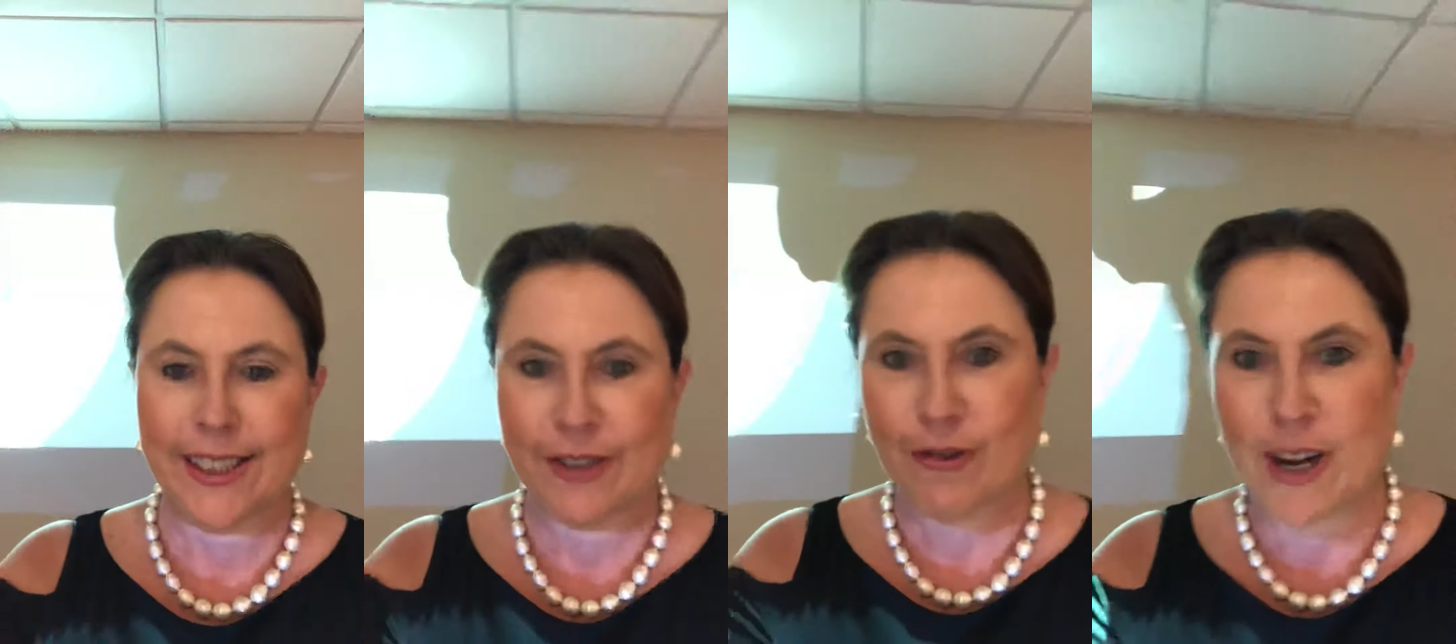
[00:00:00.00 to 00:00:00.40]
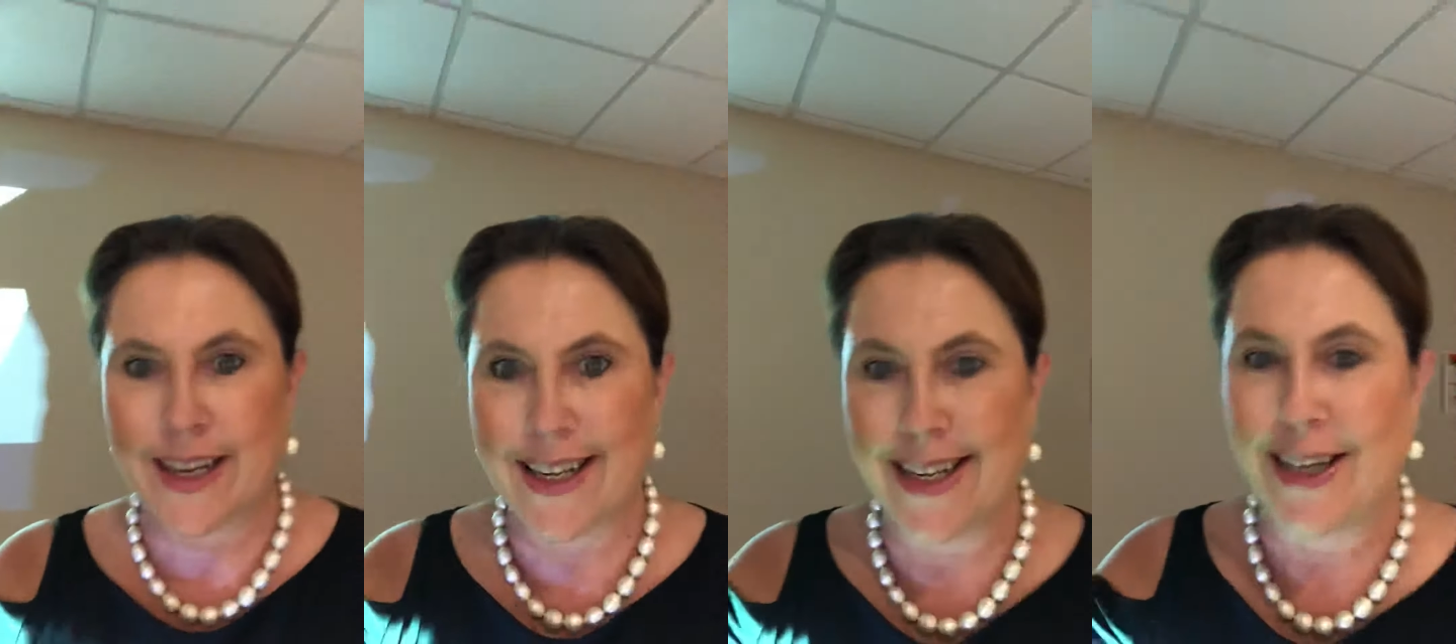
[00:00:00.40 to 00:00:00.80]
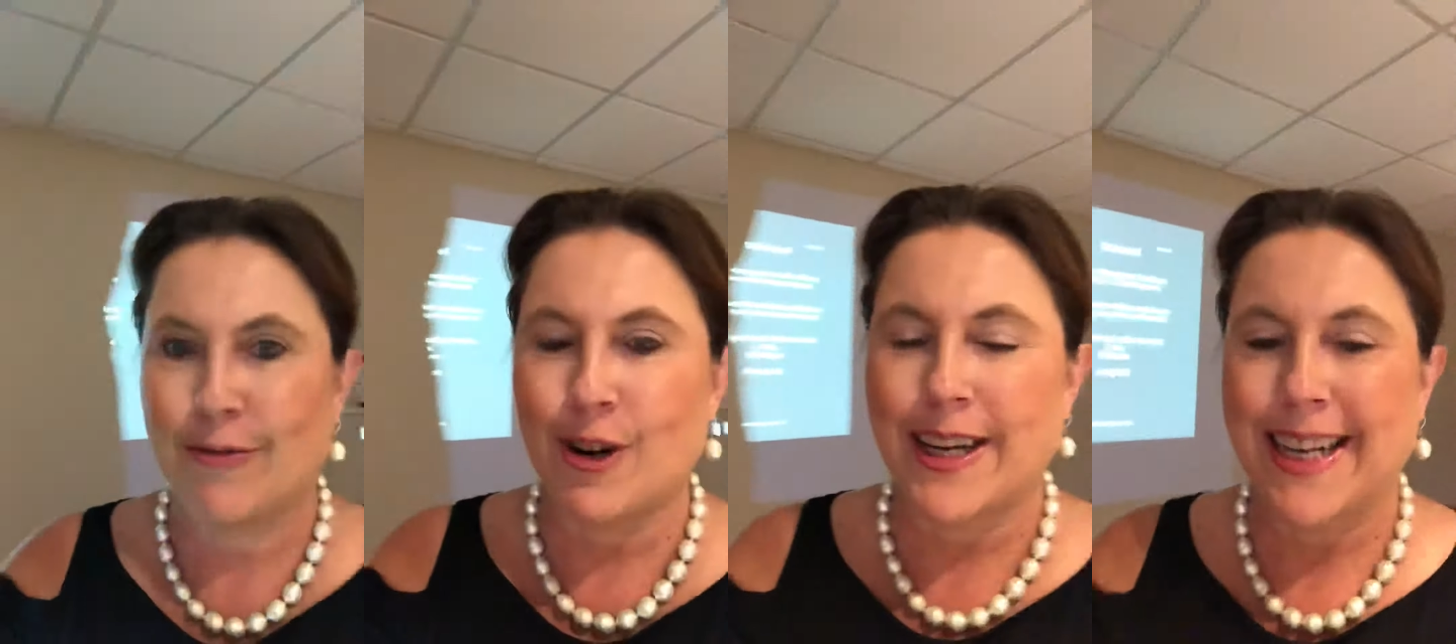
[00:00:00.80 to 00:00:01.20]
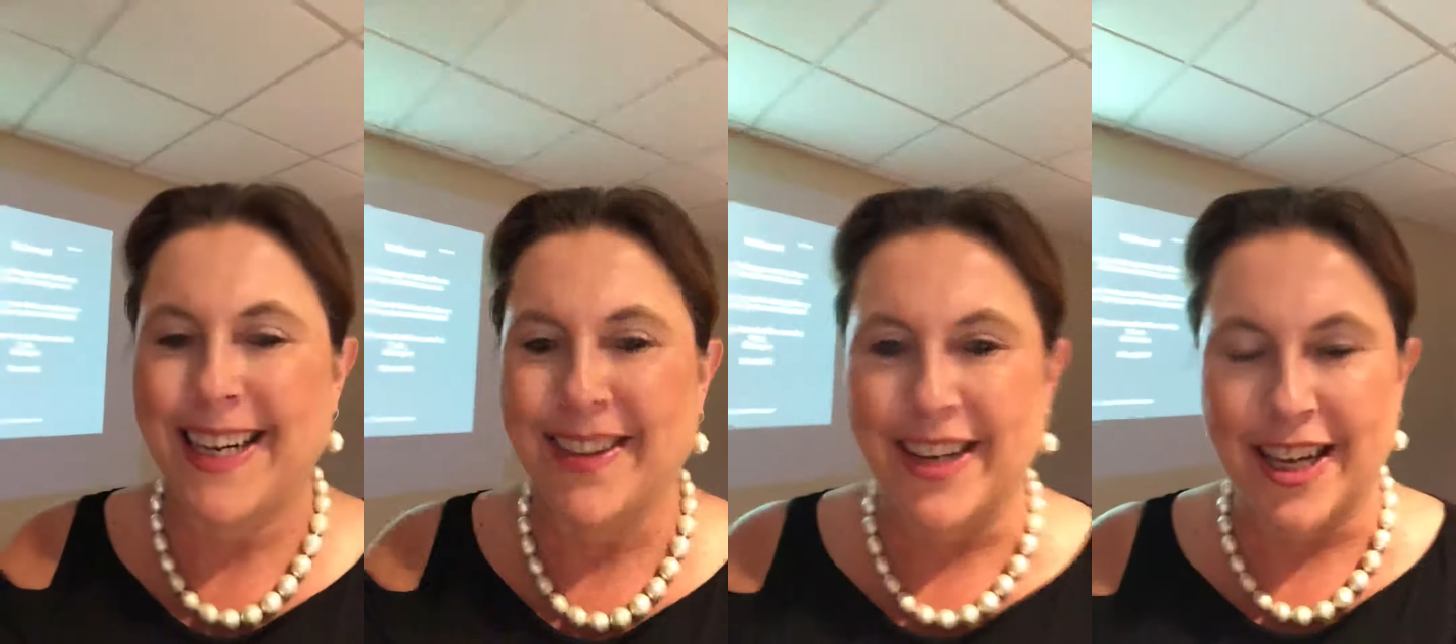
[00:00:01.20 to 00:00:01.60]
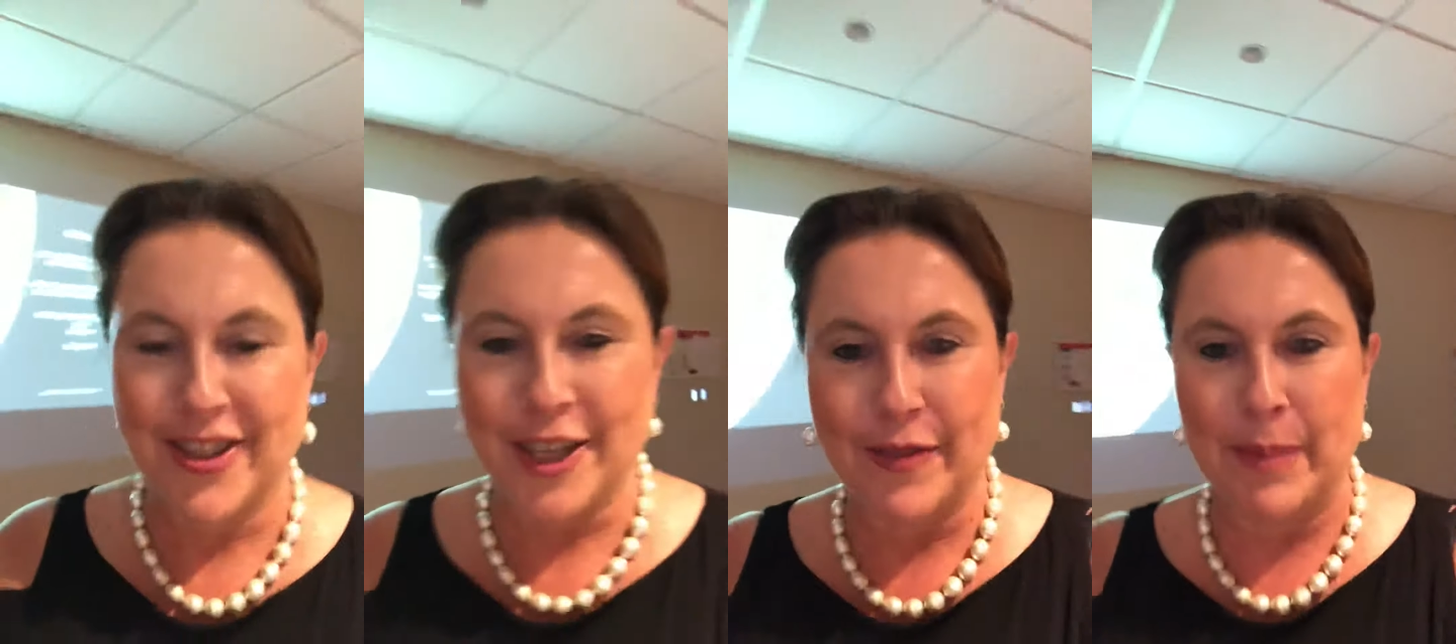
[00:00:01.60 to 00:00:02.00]
It's Friday, Friday the
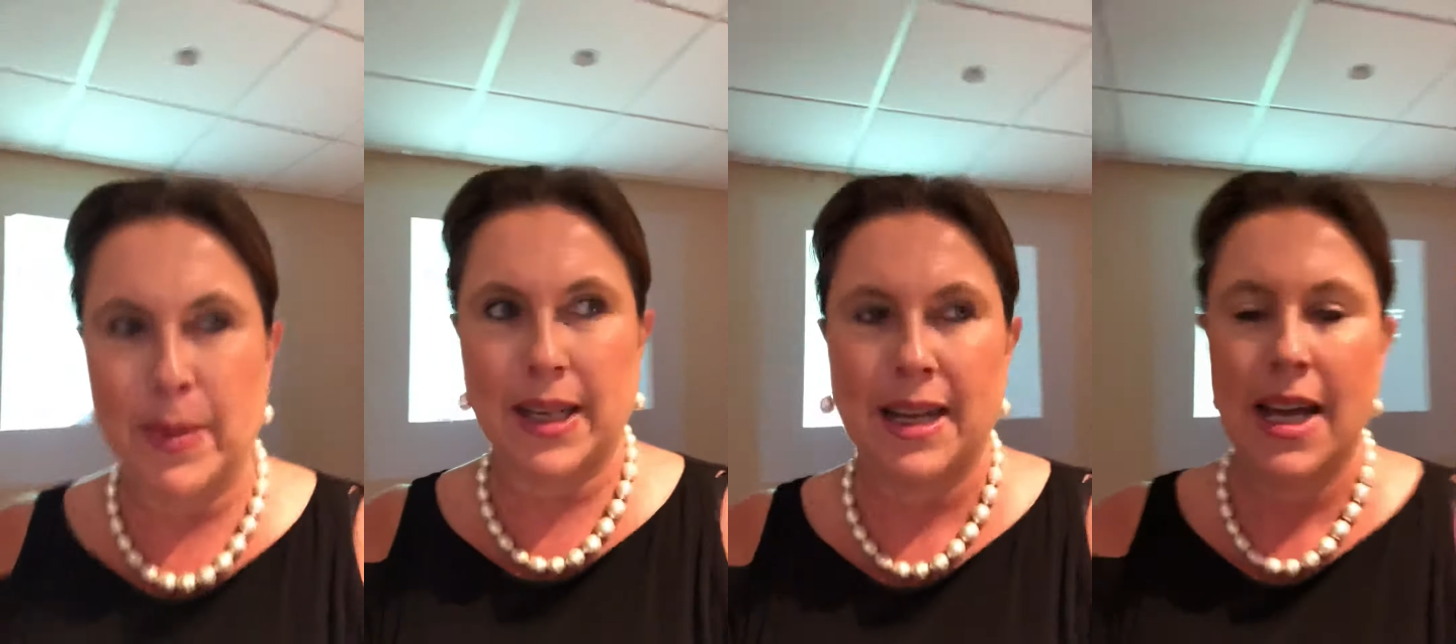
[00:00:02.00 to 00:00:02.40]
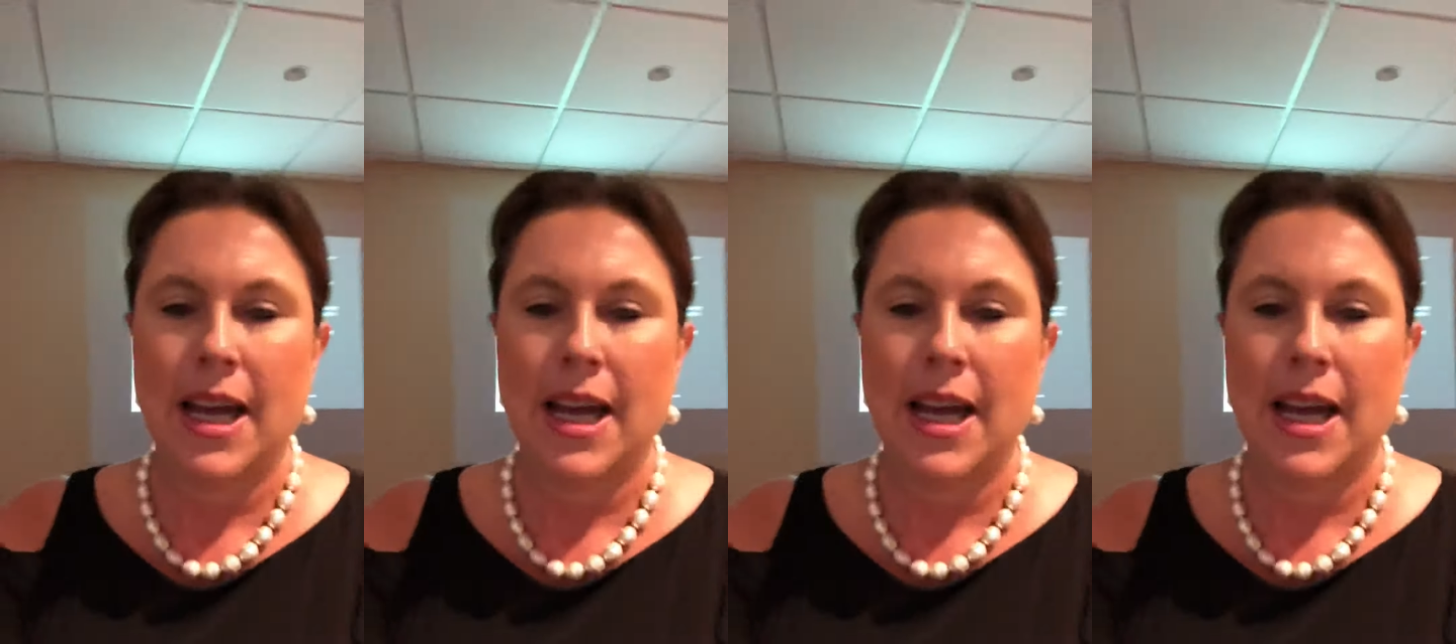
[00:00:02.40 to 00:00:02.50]
9th of November.